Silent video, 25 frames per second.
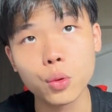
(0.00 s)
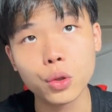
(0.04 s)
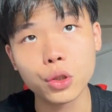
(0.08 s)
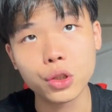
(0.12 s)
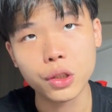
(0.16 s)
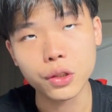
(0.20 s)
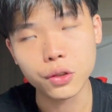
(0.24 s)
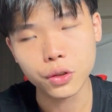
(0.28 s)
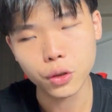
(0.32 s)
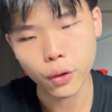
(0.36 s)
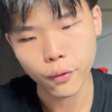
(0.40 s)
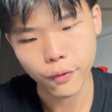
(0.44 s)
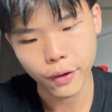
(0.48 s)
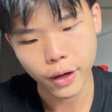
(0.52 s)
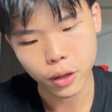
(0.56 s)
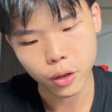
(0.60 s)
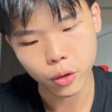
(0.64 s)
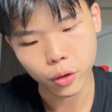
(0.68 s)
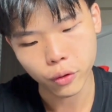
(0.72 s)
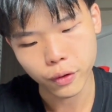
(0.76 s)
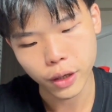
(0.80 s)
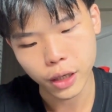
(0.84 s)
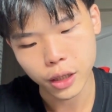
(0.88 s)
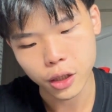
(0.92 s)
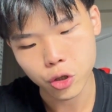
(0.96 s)
gives you a value of
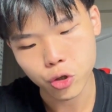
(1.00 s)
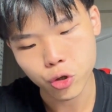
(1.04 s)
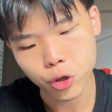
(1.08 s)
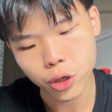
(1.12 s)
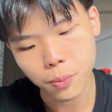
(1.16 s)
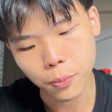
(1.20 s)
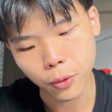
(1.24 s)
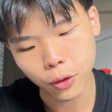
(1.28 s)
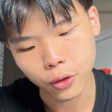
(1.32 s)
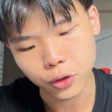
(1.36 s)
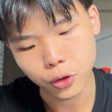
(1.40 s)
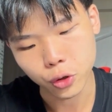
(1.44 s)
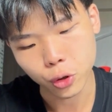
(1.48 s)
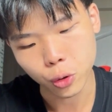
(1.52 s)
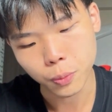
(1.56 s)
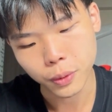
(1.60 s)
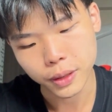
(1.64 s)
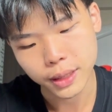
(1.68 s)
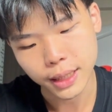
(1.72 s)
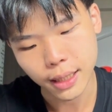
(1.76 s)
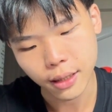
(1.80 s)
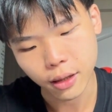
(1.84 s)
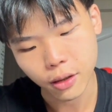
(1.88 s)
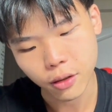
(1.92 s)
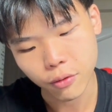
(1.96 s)

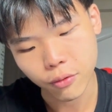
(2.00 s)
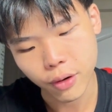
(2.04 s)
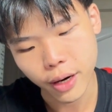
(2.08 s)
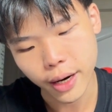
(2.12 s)
83.0%, right?